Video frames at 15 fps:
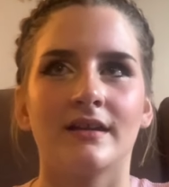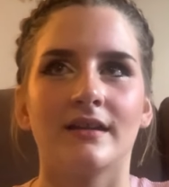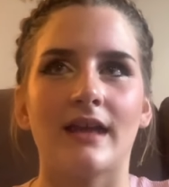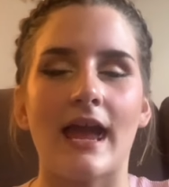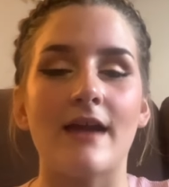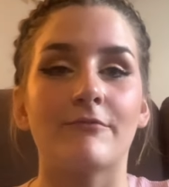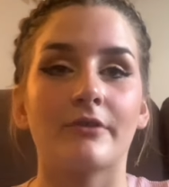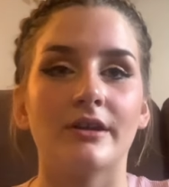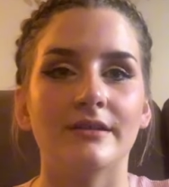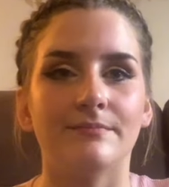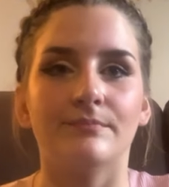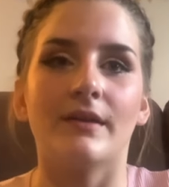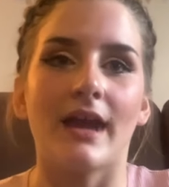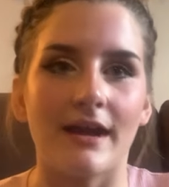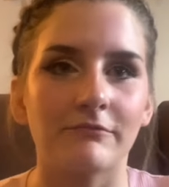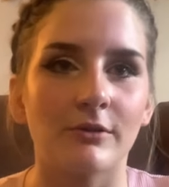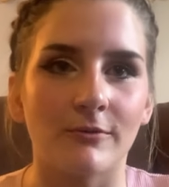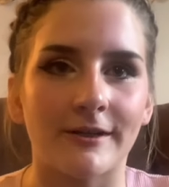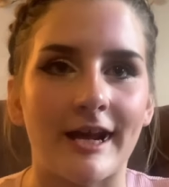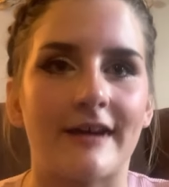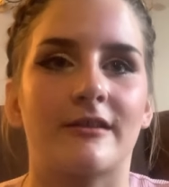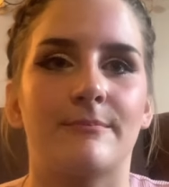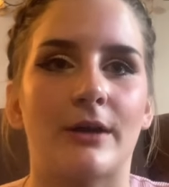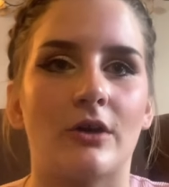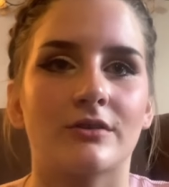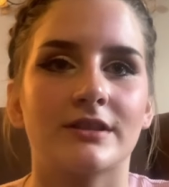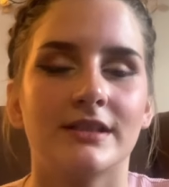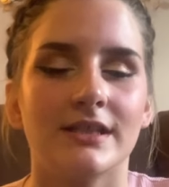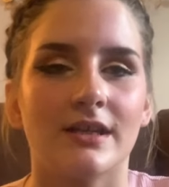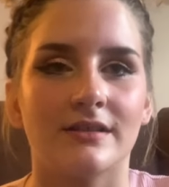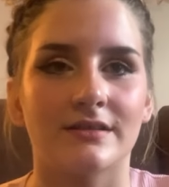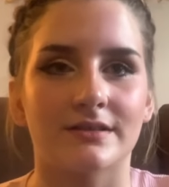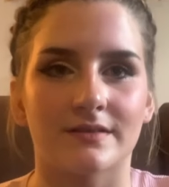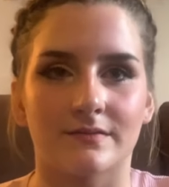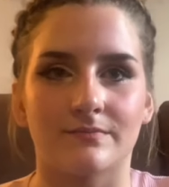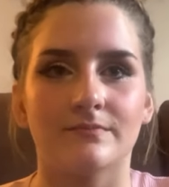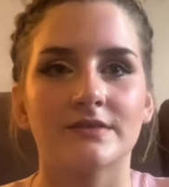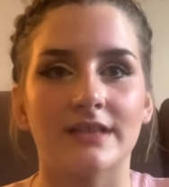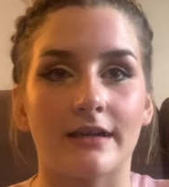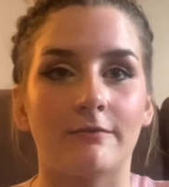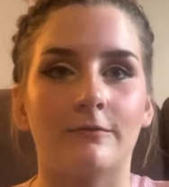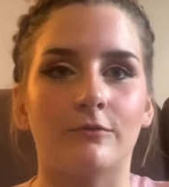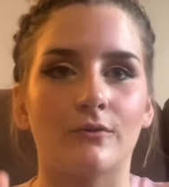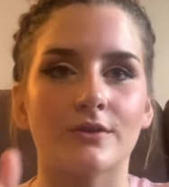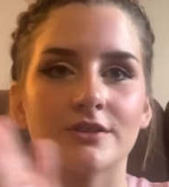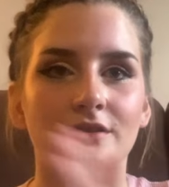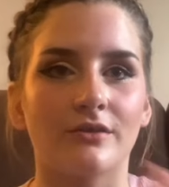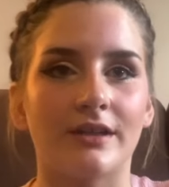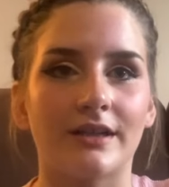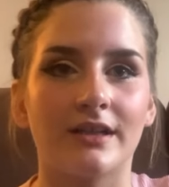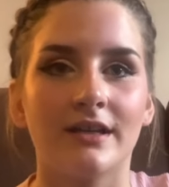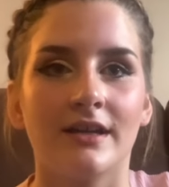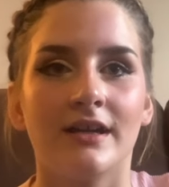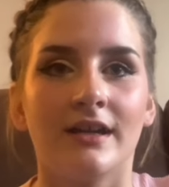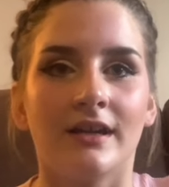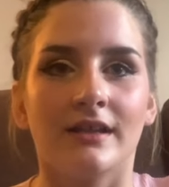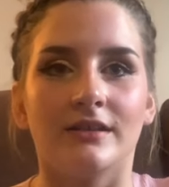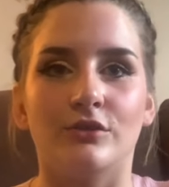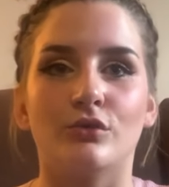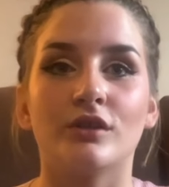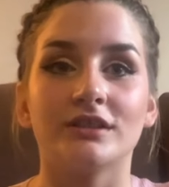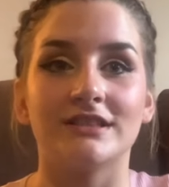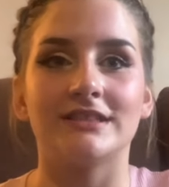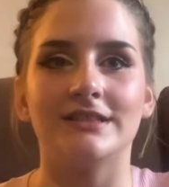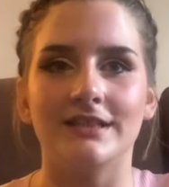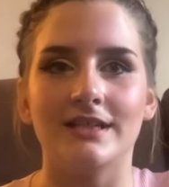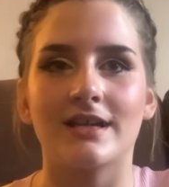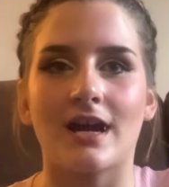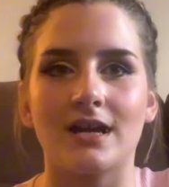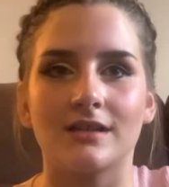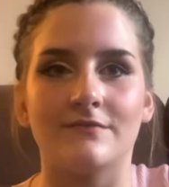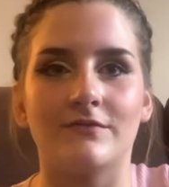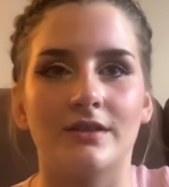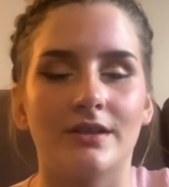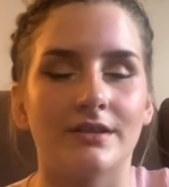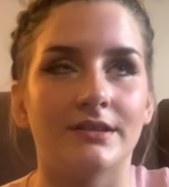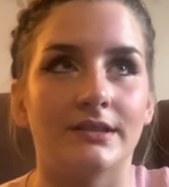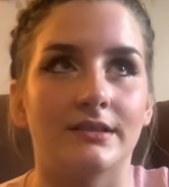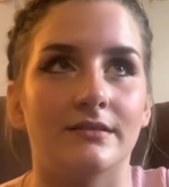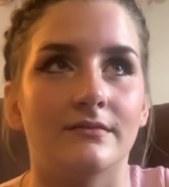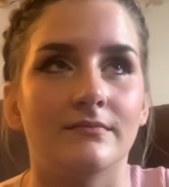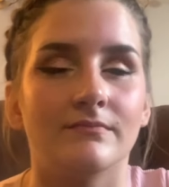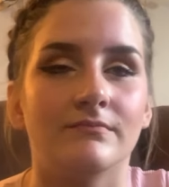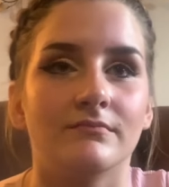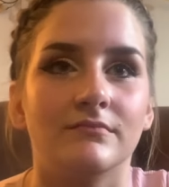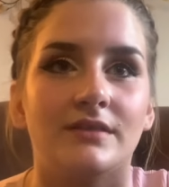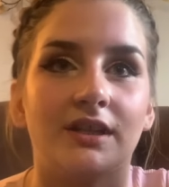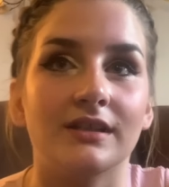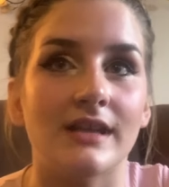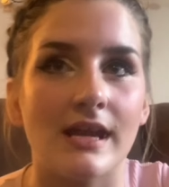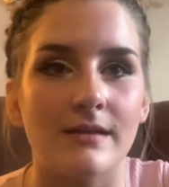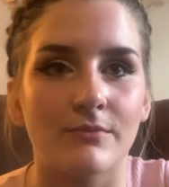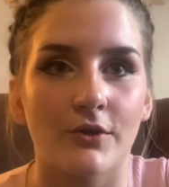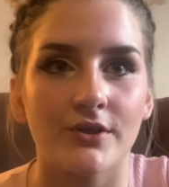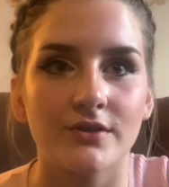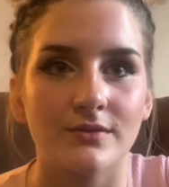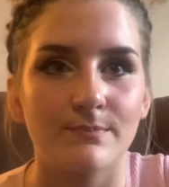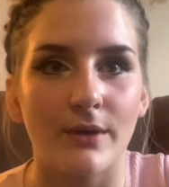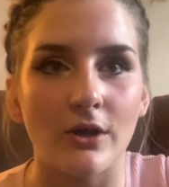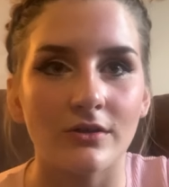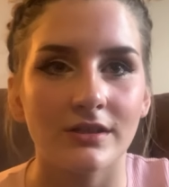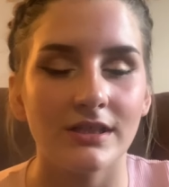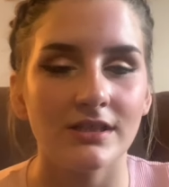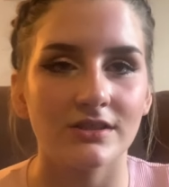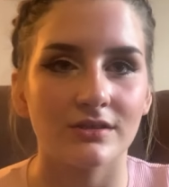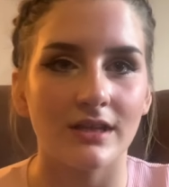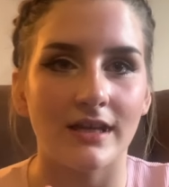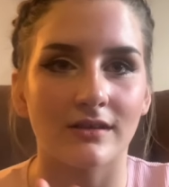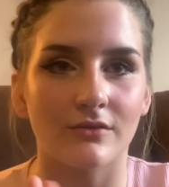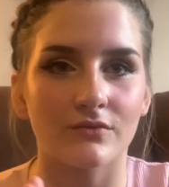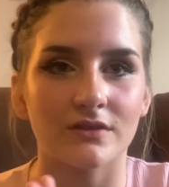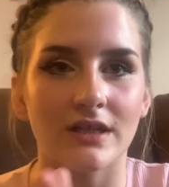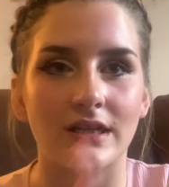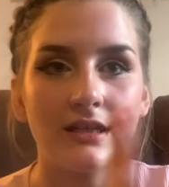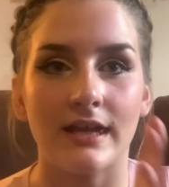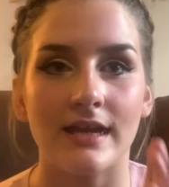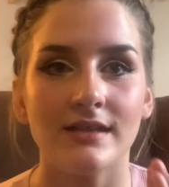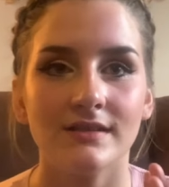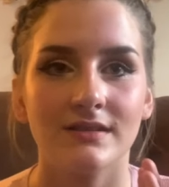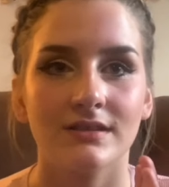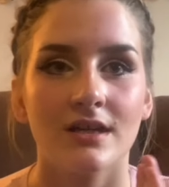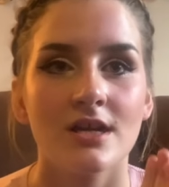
every everyone had a balcony on the second floor so like you could see kind of the the neighbors balconies and there was like gates